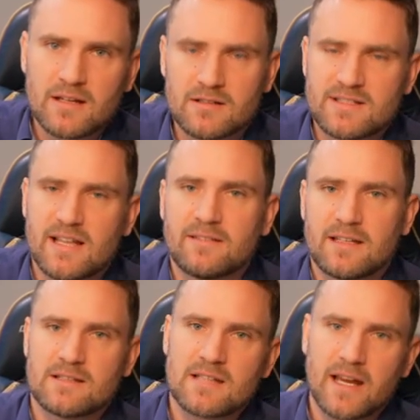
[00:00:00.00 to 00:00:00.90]

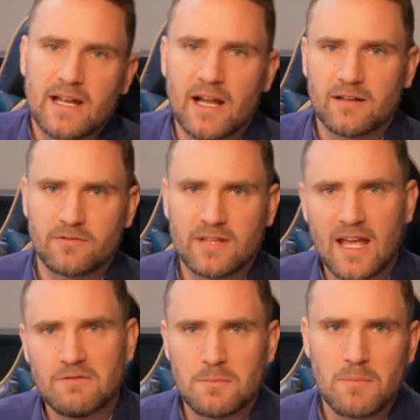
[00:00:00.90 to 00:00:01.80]
sentence, I kind of
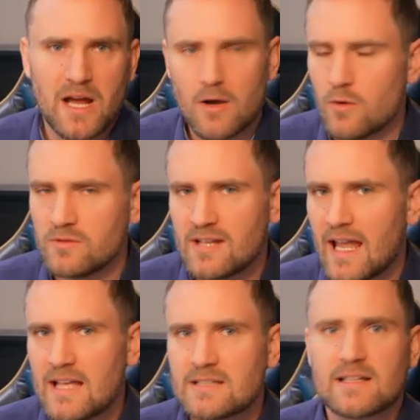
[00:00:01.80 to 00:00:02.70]
gave it my own
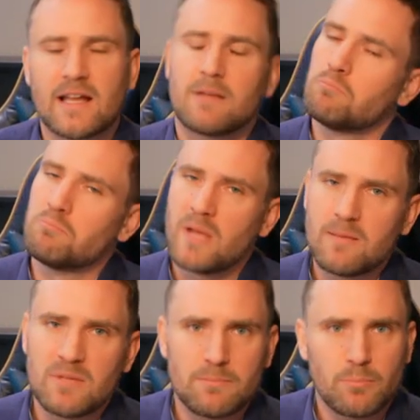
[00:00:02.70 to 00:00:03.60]
taste. I
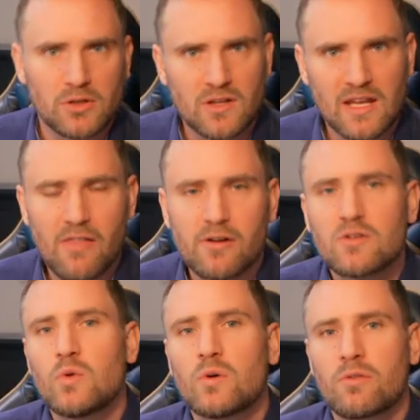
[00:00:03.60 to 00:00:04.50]
maybe put together
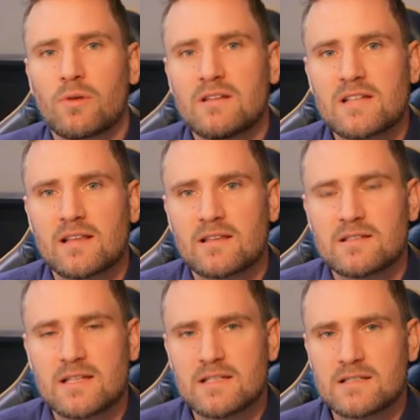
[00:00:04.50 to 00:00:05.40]
2 or 3
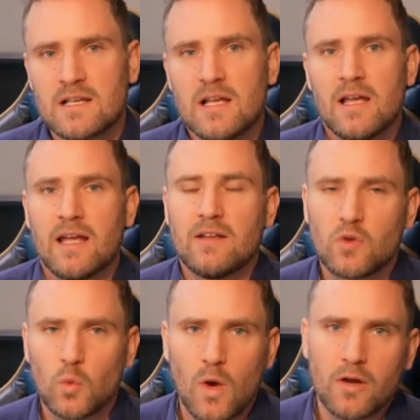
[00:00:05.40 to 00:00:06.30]
sentences into
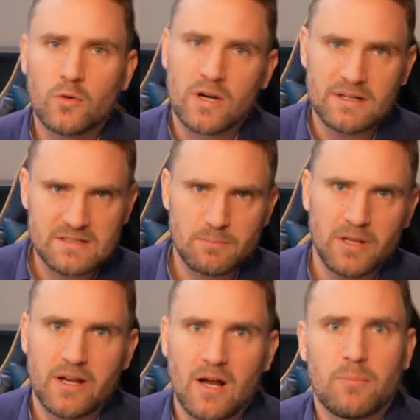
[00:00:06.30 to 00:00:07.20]
one, or I
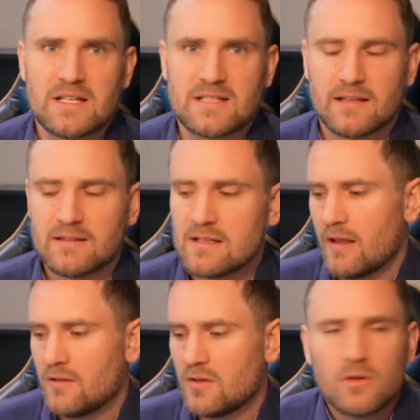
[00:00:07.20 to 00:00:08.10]
split up a
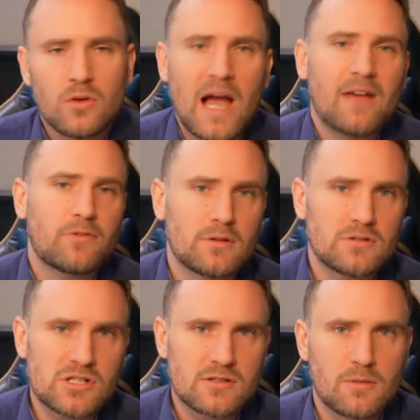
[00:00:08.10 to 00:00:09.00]
sentence. You have to,
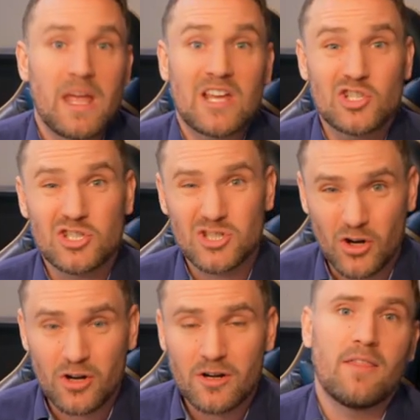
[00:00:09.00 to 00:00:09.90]
just to make
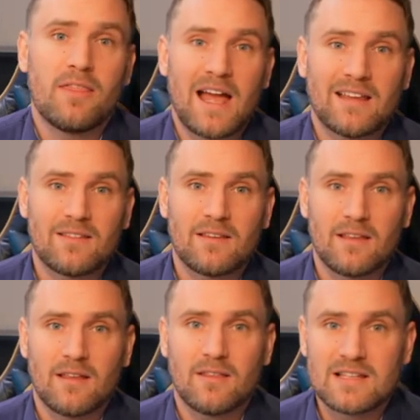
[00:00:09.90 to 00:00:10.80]
sure that
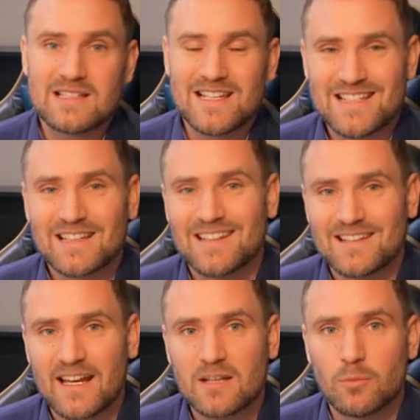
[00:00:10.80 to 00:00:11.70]
this isn't
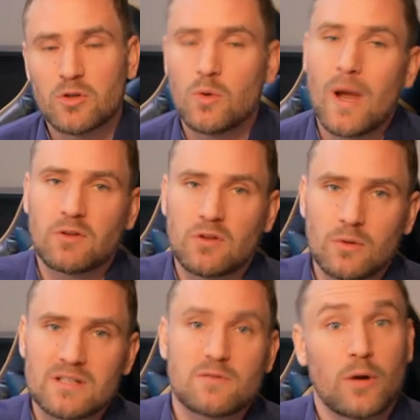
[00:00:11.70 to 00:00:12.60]
detectable, you have to do
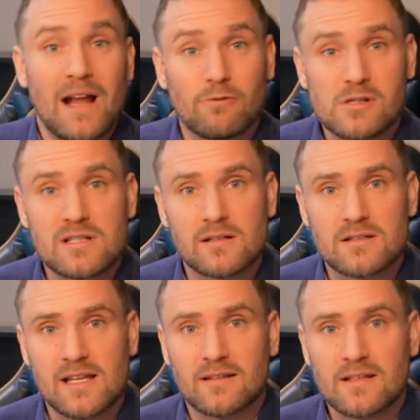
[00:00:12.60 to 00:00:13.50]
this for every single
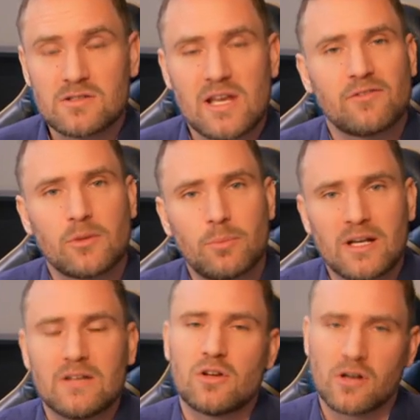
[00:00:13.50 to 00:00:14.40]
sentence. You have to put
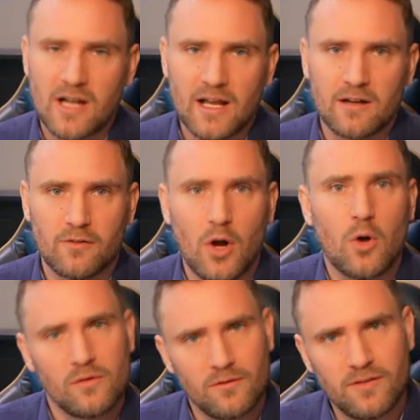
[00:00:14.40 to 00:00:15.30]
in your kind of
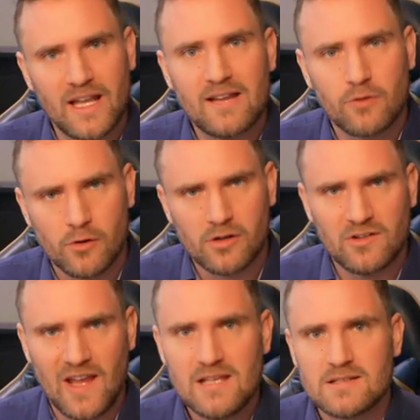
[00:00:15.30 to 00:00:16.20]
own flavor or
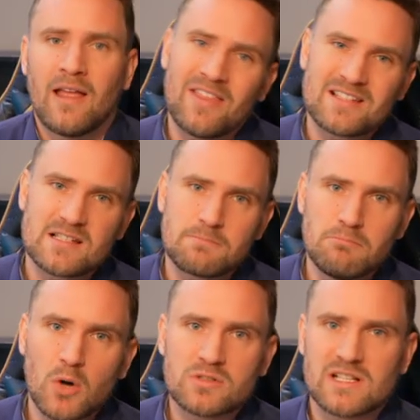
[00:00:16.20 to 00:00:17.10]
taste. This is
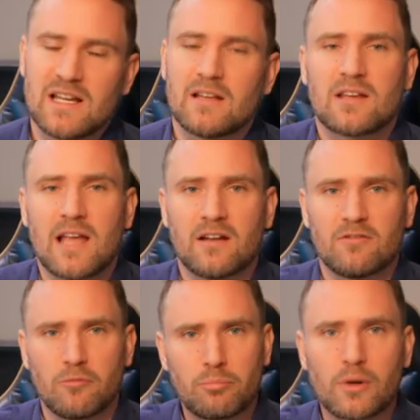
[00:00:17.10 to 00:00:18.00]
mostly to kind
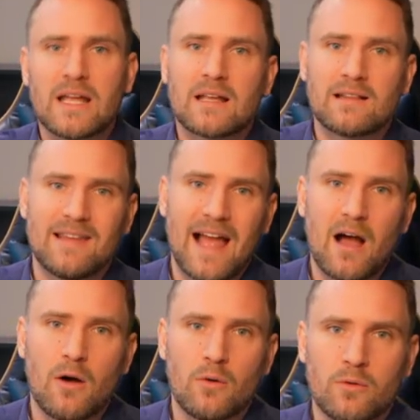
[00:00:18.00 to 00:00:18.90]
of break
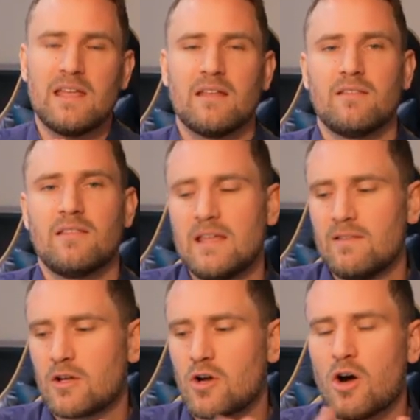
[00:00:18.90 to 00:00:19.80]
down the
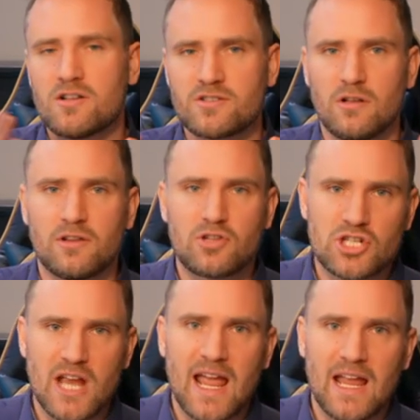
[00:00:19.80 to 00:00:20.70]
causal
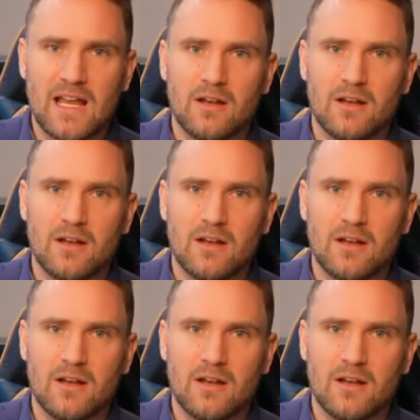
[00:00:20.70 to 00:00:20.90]
chain